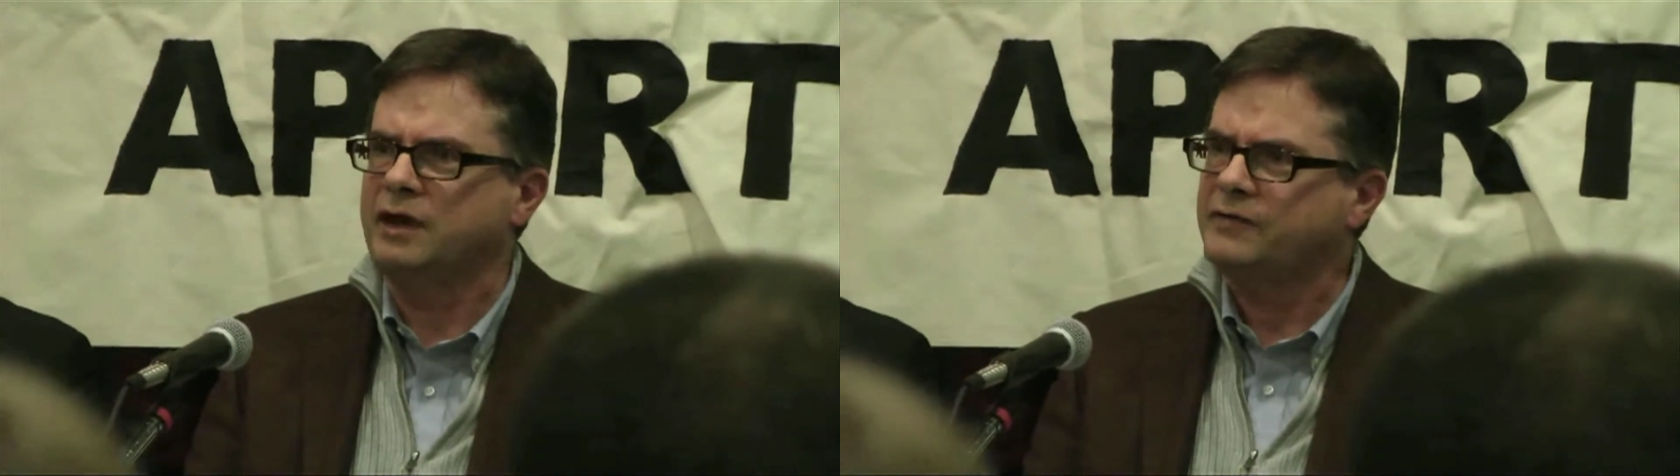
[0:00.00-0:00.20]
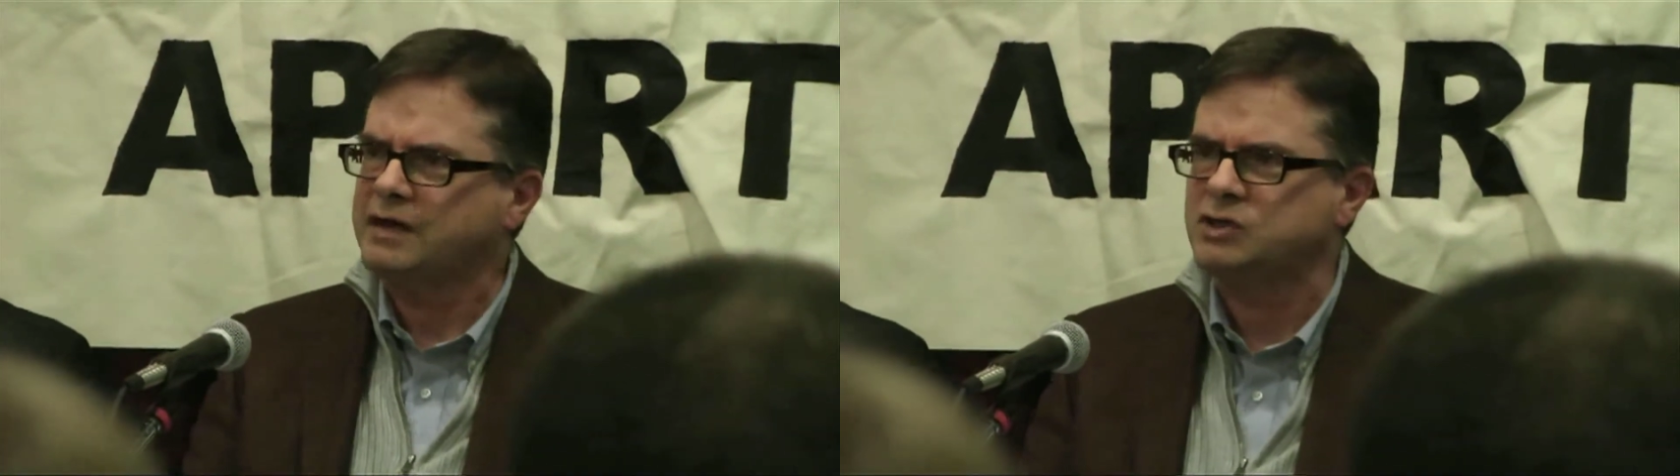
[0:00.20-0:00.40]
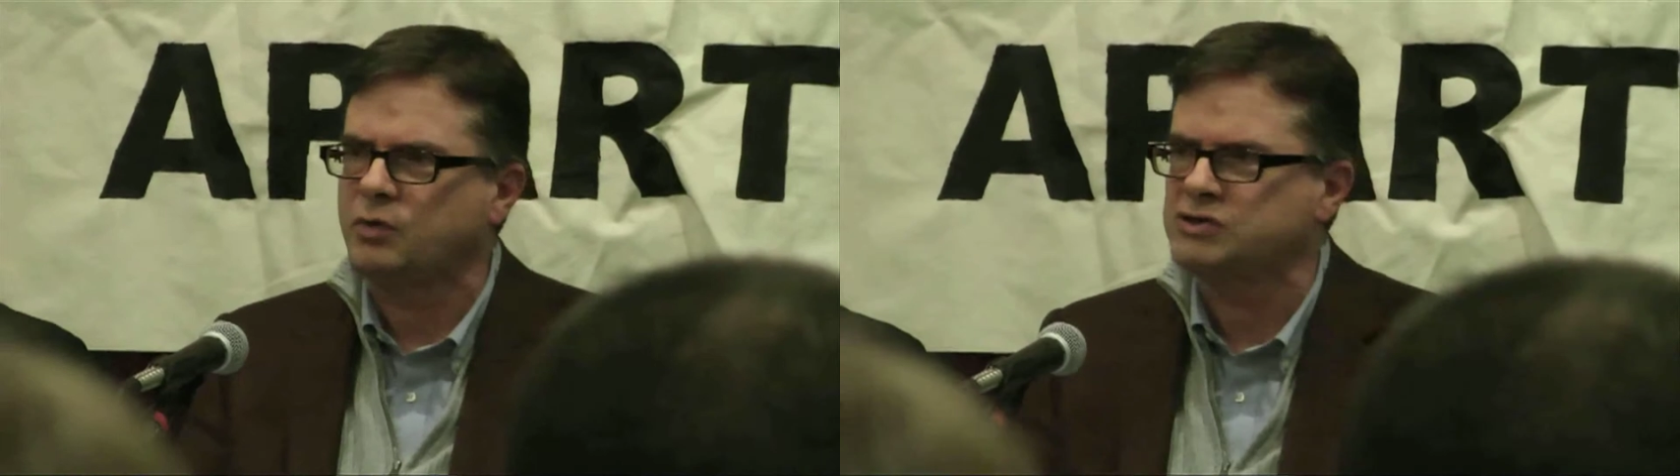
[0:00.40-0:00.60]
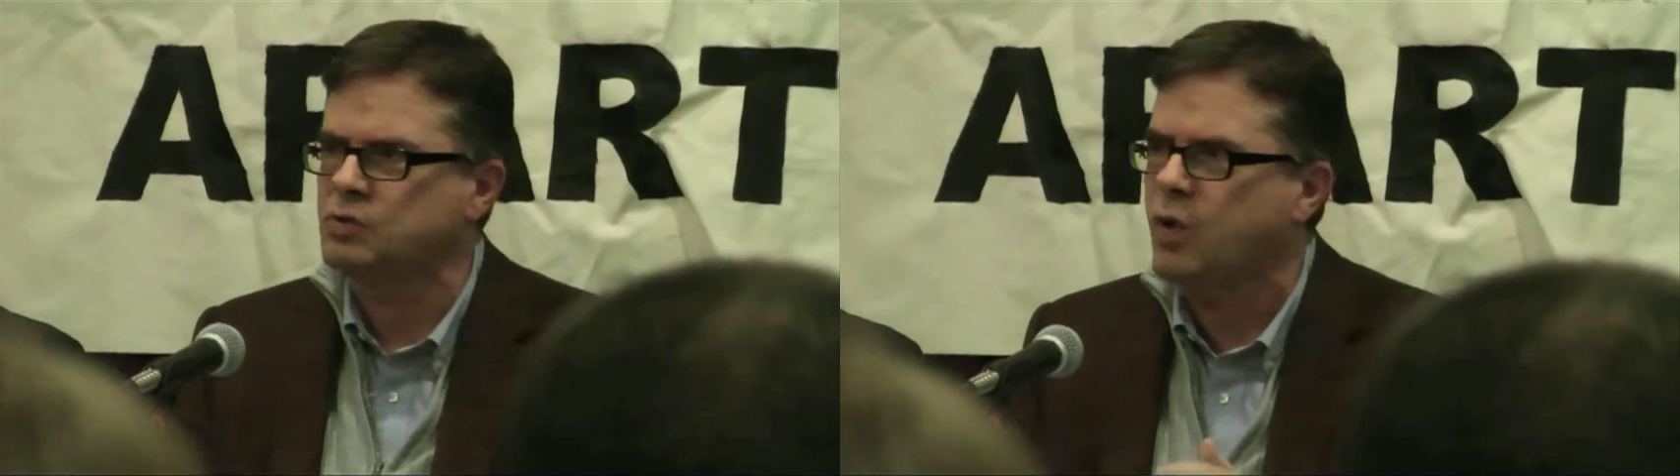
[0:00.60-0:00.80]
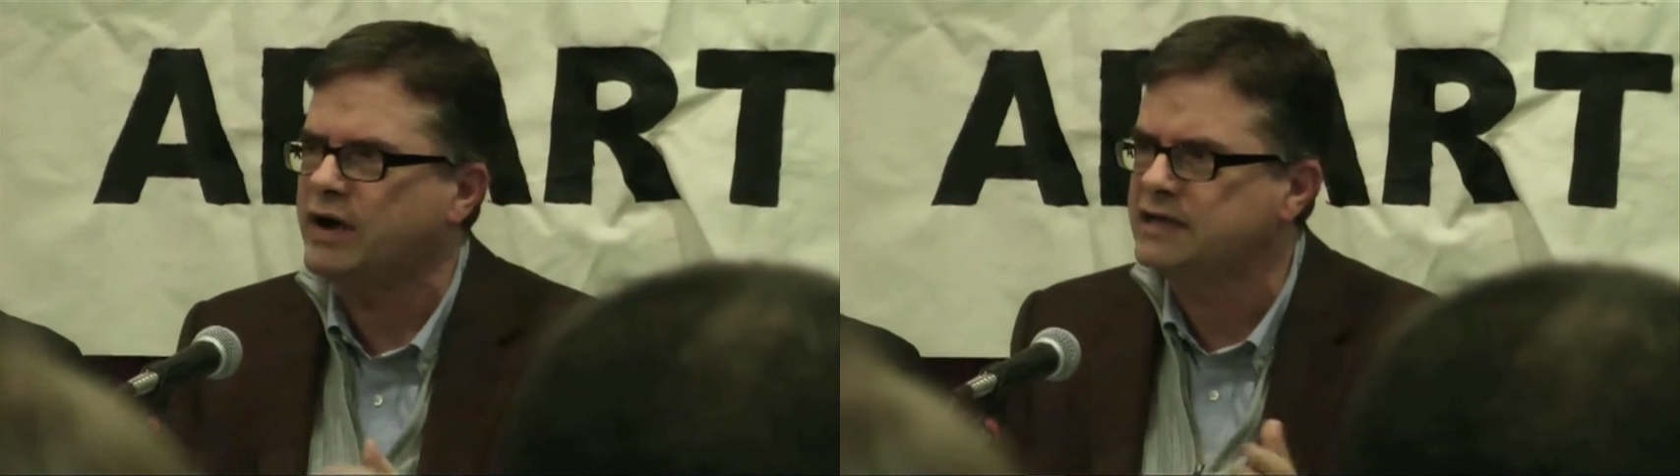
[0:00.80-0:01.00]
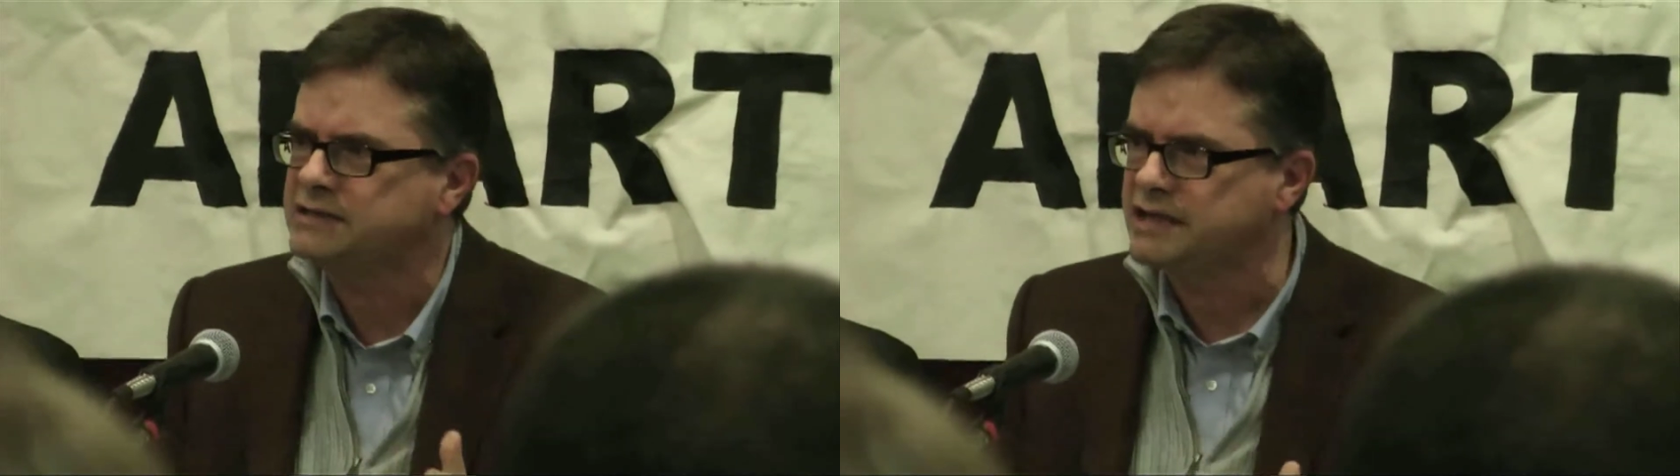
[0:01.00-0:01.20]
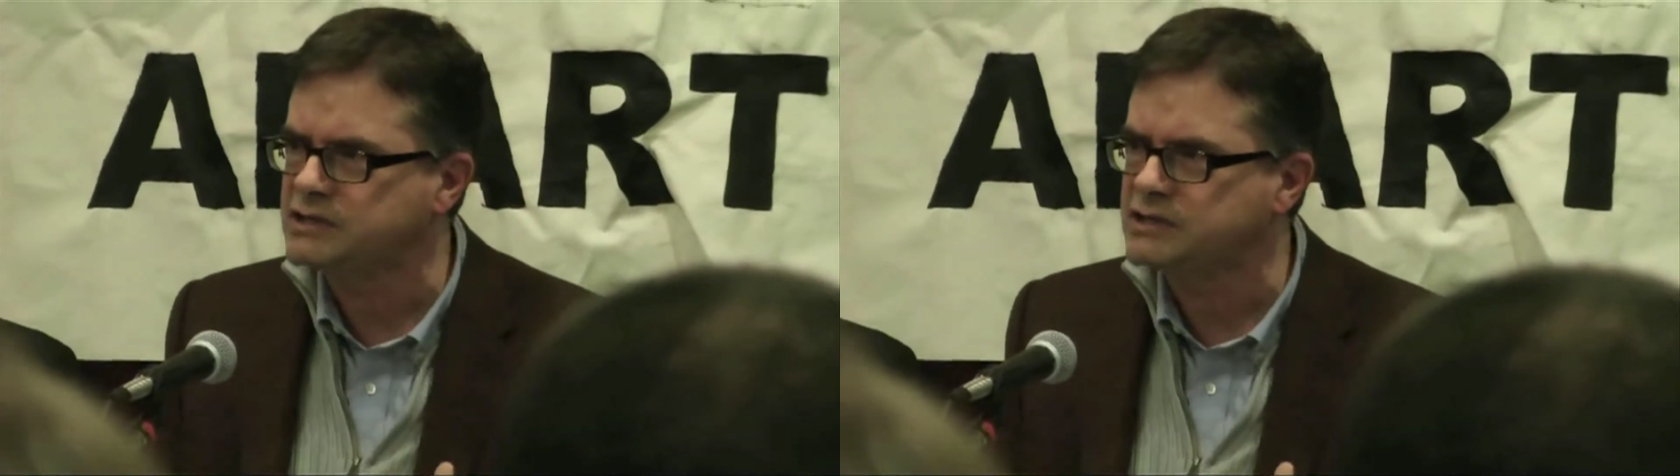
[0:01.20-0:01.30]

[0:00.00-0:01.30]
You have to ask the question, what is